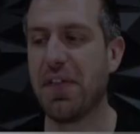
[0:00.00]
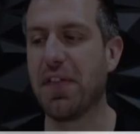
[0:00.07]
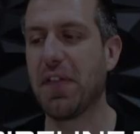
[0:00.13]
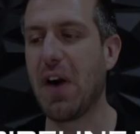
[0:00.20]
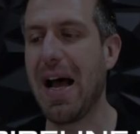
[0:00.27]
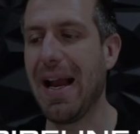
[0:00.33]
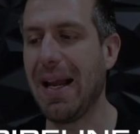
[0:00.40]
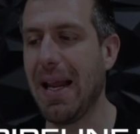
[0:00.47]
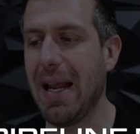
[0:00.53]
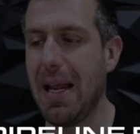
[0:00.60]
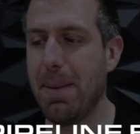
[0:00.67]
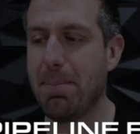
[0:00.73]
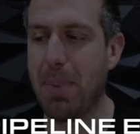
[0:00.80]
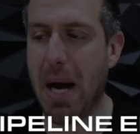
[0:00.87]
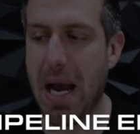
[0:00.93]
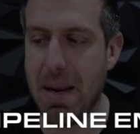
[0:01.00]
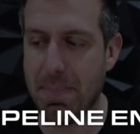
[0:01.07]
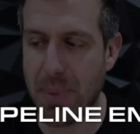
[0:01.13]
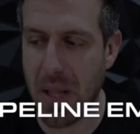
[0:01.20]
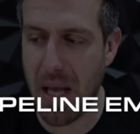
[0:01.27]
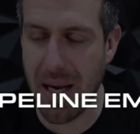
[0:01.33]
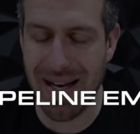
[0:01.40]
Friday
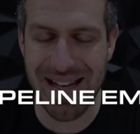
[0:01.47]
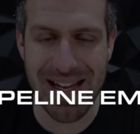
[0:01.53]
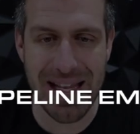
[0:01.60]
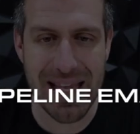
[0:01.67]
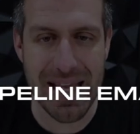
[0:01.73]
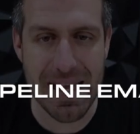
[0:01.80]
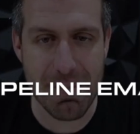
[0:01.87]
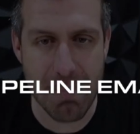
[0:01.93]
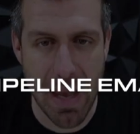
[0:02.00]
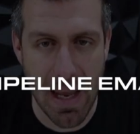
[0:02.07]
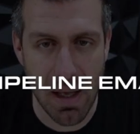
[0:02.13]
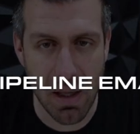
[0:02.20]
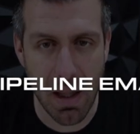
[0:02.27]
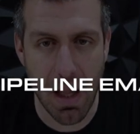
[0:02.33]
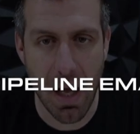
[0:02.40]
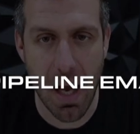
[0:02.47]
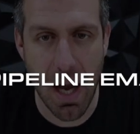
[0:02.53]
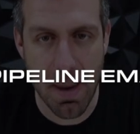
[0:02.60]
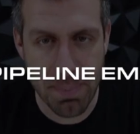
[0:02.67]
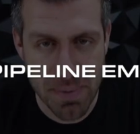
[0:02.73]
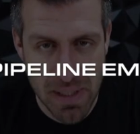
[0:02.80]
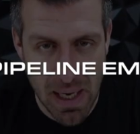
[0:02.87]
pipeline email
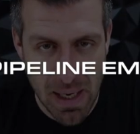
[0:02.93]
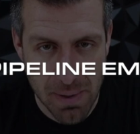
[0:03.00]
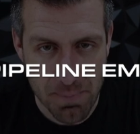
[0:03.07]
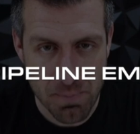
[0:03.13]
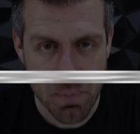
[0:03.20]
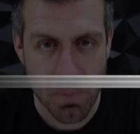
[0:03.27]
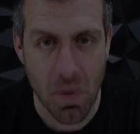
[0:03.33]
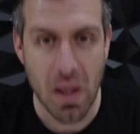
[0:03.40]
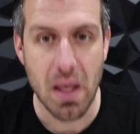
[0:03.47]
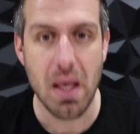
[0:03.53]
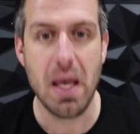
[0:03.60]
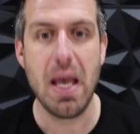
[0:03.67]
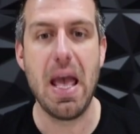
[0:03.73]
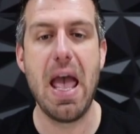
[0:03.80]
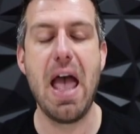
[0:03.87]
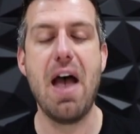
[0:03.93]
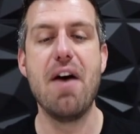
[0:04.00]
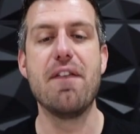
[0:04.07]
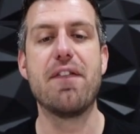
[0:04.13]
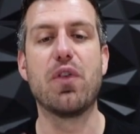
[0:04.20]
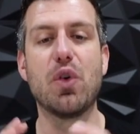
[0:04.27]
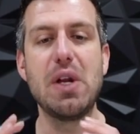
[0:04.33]
update.
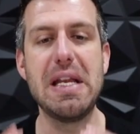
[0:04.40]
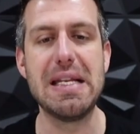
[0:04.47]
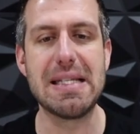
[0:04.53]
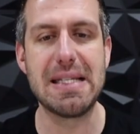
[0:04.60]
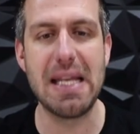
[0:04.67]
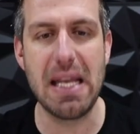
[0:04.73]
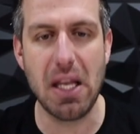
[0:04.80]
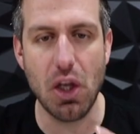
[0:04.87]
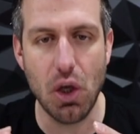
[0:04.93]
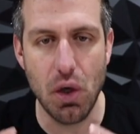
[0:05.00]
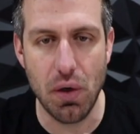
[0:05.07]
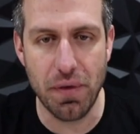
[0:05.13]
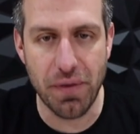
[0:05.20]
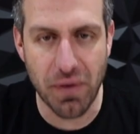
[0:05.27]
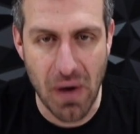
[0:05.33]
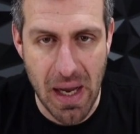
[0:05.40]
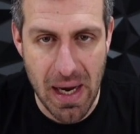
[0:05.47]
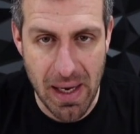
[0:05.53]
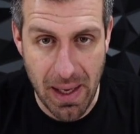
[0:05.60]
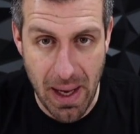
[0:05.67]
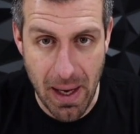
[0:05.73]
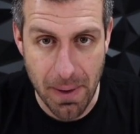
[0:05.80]
Every single
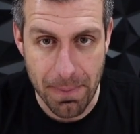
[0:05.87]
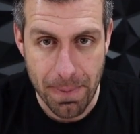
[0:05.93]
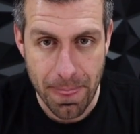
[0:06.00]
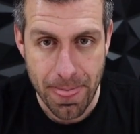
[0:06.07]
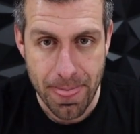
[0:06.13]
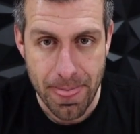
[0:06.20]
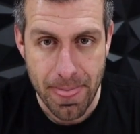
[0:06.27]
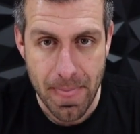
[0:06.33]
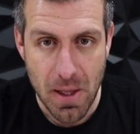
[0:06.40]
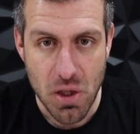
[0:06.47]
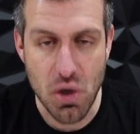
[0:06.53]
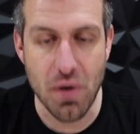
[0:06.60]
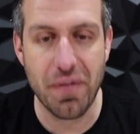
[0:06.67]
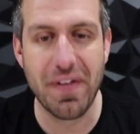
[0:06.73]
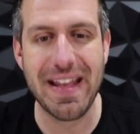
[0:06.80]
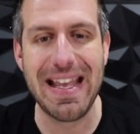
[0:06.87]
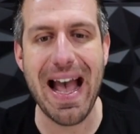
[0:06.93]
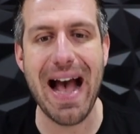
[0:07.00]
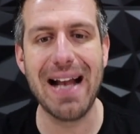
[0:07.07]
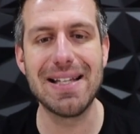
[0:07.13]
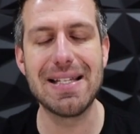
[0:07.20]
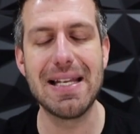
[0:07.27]
Friday, you've
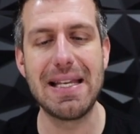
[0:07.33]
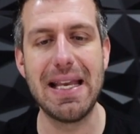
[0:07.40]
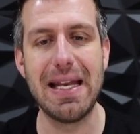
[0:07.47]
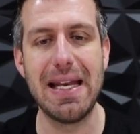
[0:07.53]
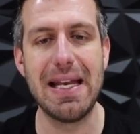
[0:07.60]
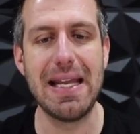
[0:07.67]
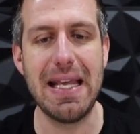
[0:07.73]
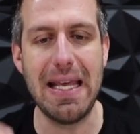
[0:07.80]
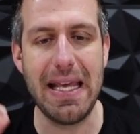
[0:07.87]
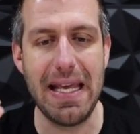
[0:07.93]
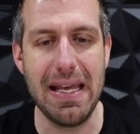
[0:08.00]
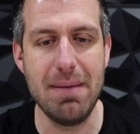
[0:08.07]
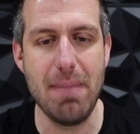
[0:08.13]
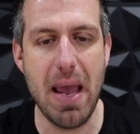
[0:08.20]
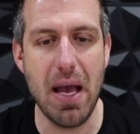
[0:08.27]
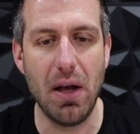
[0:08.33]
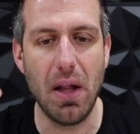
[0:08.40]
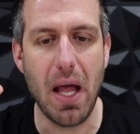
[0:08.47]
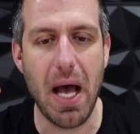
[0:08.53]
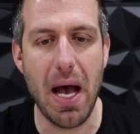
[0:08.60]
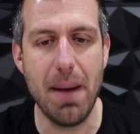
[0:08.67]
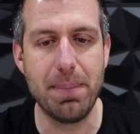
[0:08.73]
got to get an
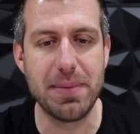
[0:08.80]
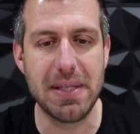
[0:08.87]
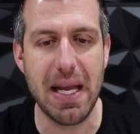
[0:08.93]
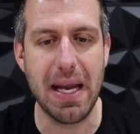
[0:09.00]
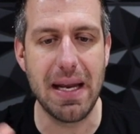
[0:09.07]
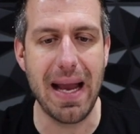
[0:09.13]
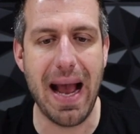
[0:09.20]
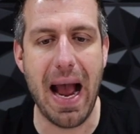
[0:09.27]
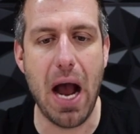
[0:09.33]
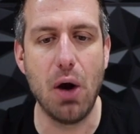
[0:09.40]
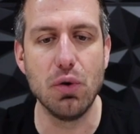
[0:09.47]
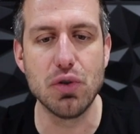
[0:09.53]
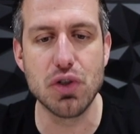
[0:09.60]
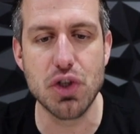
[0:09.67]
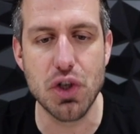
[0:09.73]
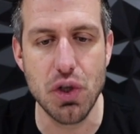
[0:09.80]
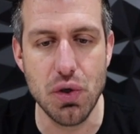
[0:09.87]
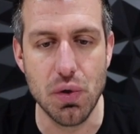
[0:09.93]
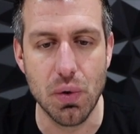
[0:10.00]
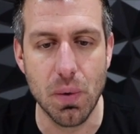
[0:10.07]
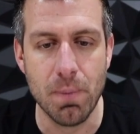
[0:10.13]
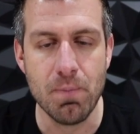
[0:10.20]
email update out
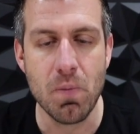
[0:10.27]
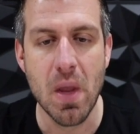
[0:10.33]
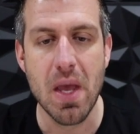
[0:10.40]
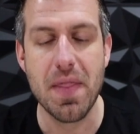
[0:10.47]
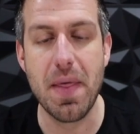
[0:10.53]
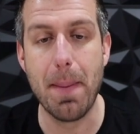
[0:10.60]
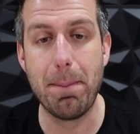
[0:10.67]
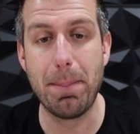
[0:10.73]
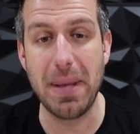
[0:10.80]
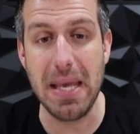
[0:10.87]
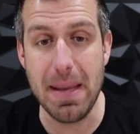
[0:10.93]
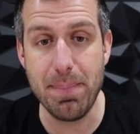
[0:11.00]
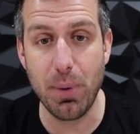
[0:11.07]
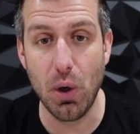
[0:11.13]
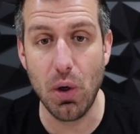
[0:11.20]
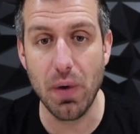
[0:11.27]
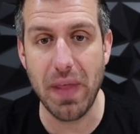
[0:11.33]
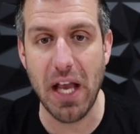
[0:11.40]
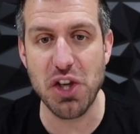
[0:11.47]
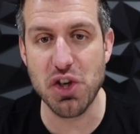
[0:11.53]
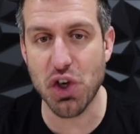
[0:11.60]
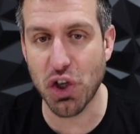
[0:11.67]
to the people
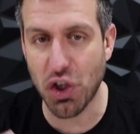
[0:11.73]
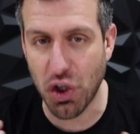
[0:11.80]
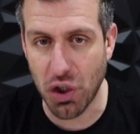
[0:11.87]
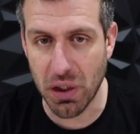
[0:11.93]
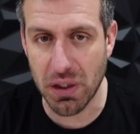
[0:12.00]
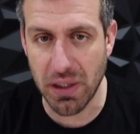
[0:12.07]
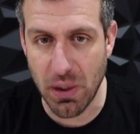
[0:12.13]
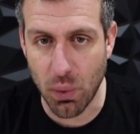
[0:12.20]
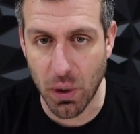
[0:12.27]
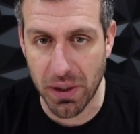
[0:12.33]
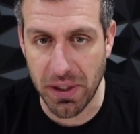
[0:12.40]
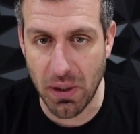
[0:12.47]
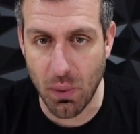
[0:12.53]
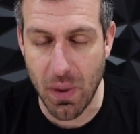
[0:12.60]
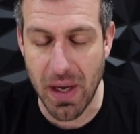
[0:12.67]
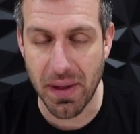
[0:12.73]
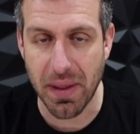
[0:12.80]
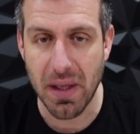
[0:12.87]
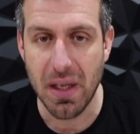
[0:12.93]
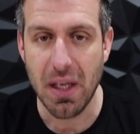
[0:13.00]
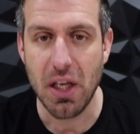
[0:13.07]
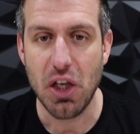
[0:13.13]
that you're currently working
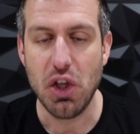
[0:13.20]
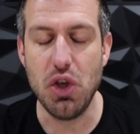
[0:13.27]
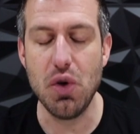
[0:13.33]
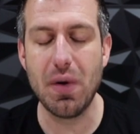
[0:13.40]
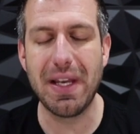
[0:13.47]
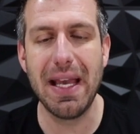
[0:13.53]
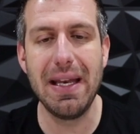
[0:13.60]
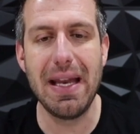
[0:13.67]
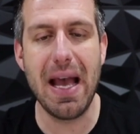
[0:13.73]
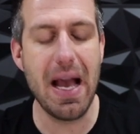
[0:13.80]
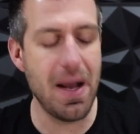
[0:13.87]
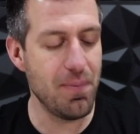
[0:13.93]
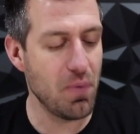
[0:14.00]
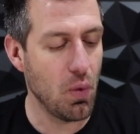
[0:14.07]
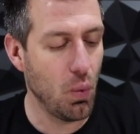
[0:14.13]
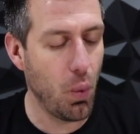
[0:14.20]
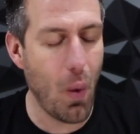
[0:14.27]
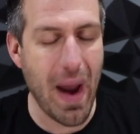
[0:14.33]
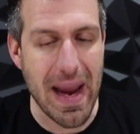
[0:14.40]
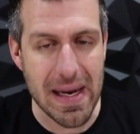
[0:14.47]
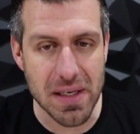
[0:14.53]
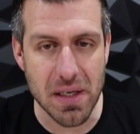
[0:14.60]
with. You cannot
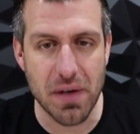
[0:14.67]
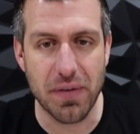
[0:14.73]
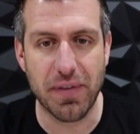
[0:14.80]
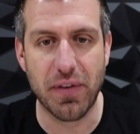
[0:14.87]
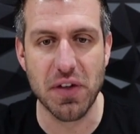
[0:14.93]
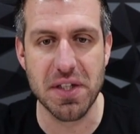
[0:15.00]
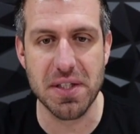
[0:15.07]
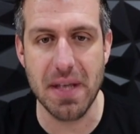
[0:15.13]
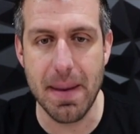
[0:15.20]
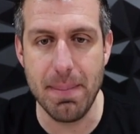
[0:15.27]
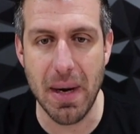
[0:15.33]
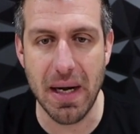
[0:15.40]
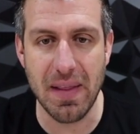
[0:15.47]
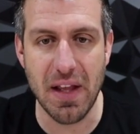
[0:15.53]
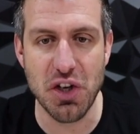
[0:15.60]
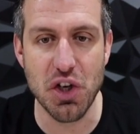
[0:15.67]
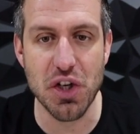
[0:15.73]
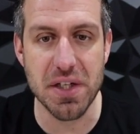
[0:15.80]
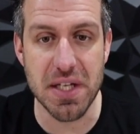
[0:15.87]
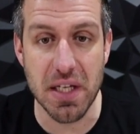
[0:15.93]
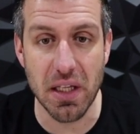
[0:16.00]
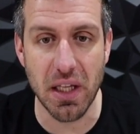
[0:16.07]
wait for somebody that
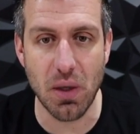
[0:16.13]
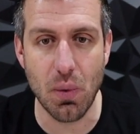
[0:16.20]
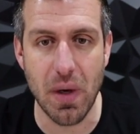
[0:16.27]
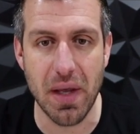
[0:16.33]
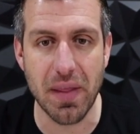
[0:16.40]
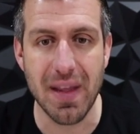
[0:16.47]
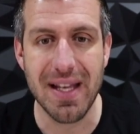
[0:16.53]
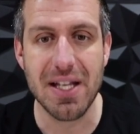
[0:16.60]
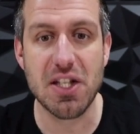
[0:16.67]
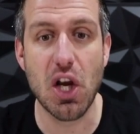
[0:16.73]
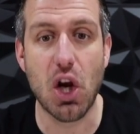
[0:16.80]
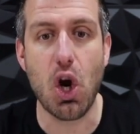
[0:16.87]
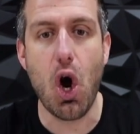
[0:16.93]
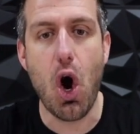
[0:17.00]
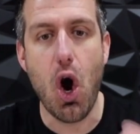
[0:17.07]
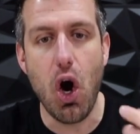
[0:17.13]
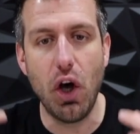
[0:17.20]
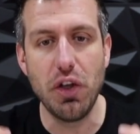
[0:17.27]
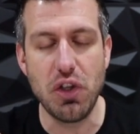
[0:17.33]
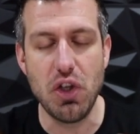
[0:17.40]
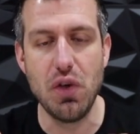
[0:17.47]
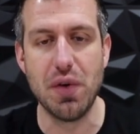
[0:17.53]
you're dealing with to
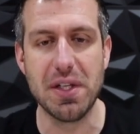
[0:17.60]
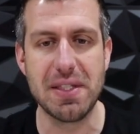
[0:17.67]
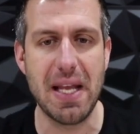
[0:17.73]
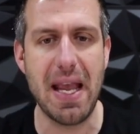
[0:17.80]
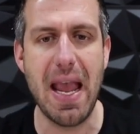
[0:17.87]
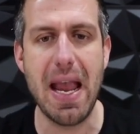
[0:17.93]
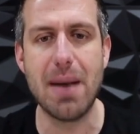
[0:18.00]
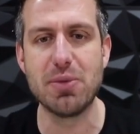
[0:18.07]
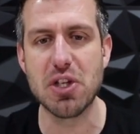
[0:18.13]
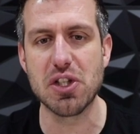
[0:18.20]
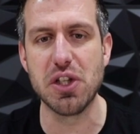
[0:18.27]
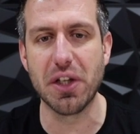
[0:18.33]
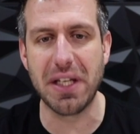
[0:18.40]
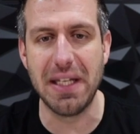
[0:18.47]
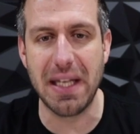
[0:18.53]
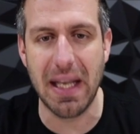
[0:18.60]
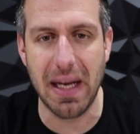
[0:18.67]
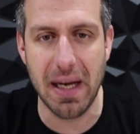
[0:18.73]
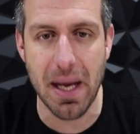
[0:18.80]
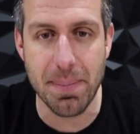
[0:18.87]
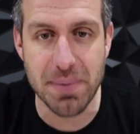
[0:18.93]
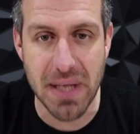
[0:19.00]
call you to say, hey, I'm just looking to get
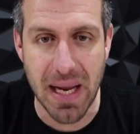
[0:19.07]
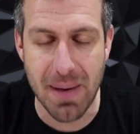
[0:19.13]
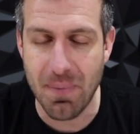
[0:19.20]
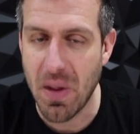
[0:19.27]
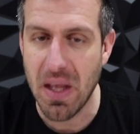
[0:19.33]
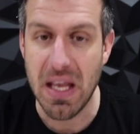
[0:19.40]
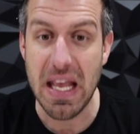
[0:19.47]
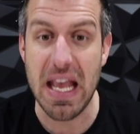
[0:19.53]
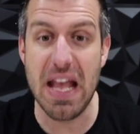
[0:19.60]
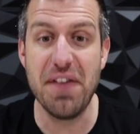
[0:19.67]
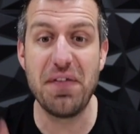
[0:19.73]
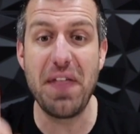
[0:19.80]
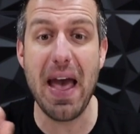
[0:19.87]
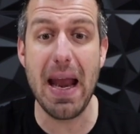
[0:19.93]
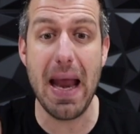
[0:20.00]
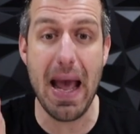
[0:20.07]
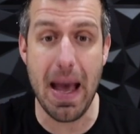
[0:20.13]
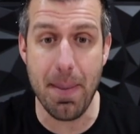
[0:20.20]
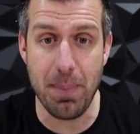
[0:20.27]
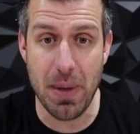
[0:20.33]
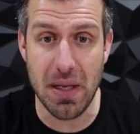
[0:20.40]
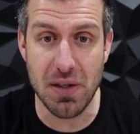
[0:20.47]
an update. If that
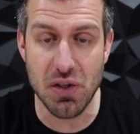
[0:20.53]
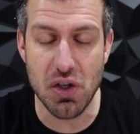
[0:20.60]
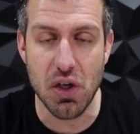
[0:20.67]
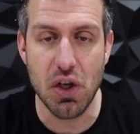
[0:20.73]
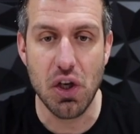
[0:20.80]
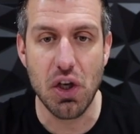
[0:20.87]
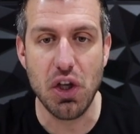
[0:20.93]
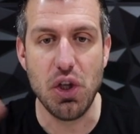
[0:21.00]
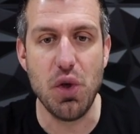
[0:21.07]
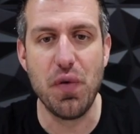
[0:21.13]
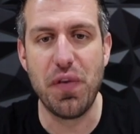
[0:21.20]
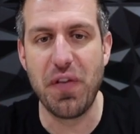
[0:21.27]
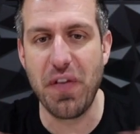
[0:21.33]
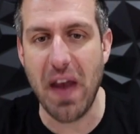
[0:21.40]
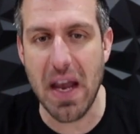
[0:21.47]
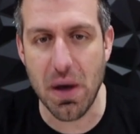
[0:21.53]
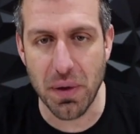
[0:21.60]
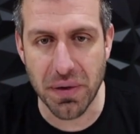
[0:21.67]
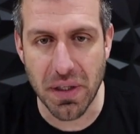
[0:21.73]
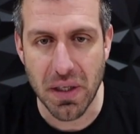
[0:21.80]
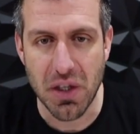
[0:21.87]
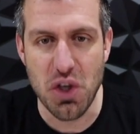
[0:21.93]
happens, You
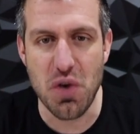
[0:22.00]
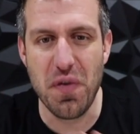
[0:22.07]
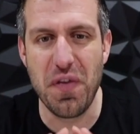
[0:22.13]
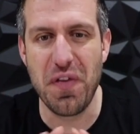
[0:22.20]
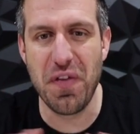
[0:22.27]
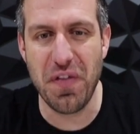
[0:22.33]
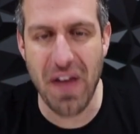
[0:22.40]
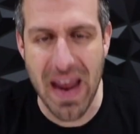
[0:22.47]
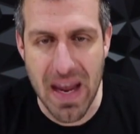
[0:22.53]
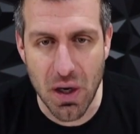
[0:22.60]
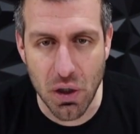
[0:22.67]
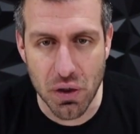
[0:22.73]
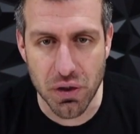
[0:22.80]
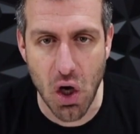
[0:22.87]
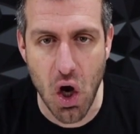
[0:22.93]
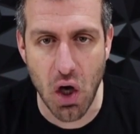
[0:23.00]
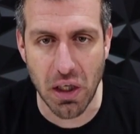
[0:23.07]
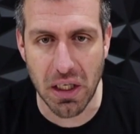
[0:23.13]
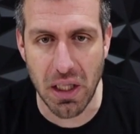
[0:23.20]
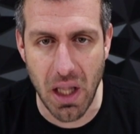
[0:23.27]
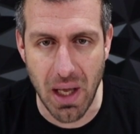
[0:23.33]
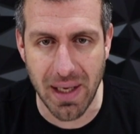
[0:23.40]
failed
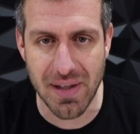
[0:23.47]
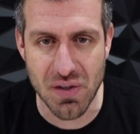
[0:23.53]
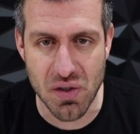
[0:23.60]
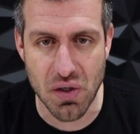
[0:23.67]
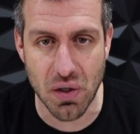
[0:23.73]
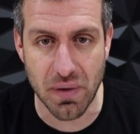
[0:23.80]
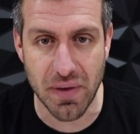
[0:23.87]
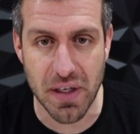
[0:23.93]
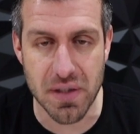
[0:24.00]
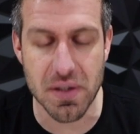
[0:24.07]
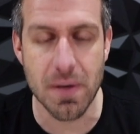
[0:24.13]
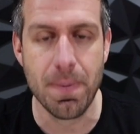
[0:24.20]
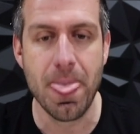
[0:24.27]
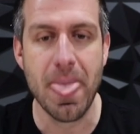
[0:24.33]
on client service.